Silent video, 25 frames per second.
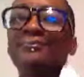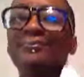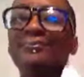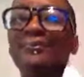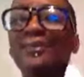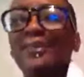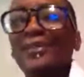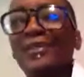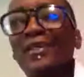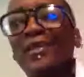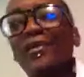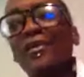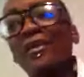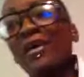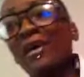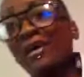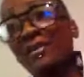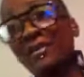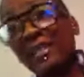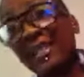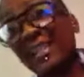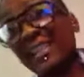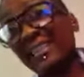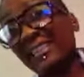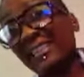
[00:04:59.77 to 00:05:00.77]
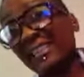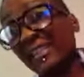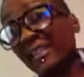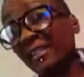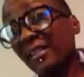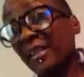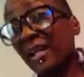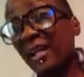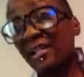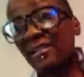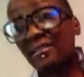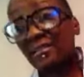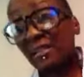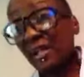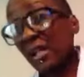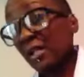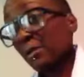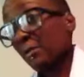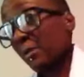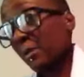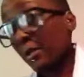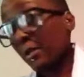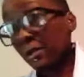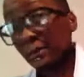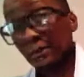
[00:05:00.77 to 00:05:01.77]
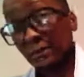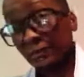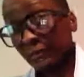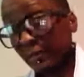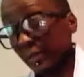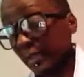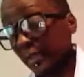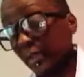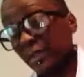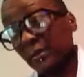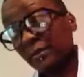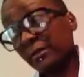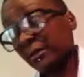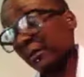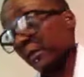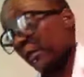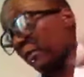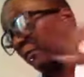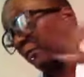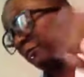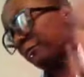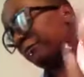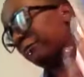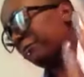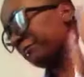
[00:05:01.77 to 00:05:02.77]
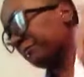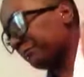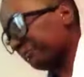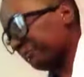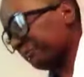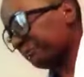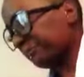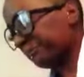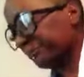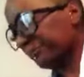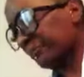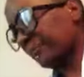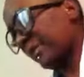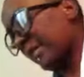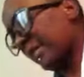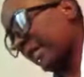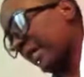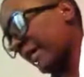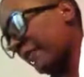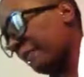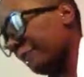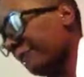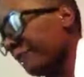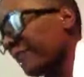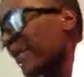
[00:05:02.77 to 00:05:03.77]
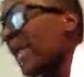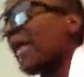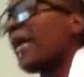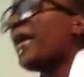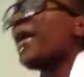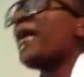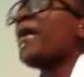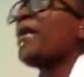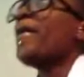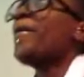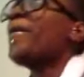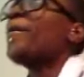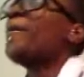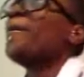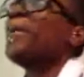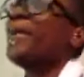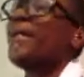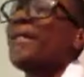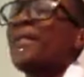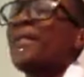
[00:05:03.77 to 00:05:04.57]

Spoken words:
I know. Like I said, I don't know how to pause the video, so Yeah. But